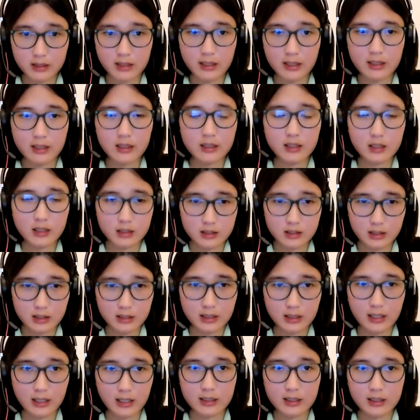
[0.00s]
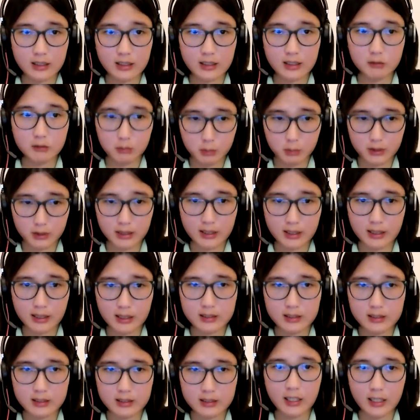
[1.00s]
In addition, the Indian government
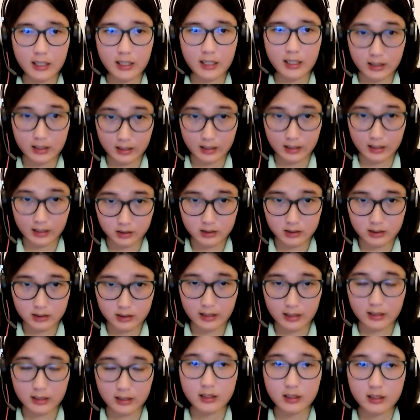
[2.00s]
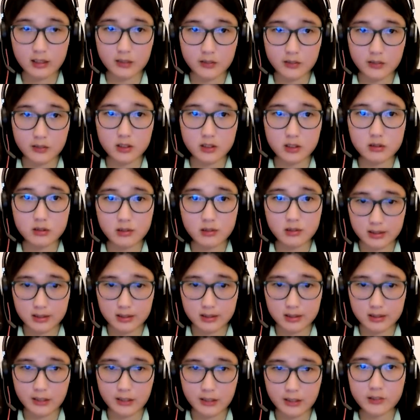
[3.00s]
has, I understand, leveled threats
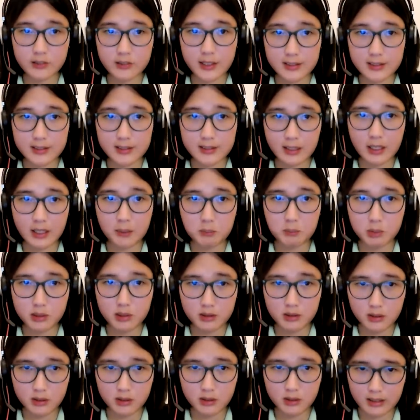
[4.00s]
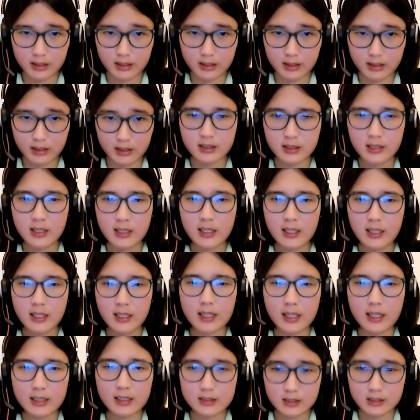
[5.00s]
of arresting employees
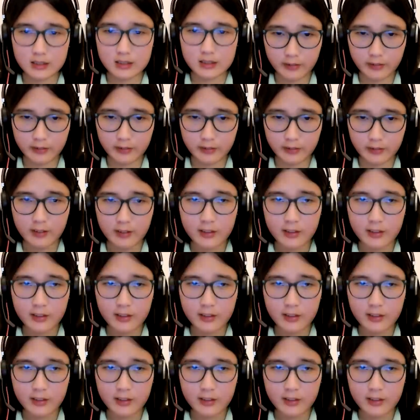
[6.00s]
against, eh,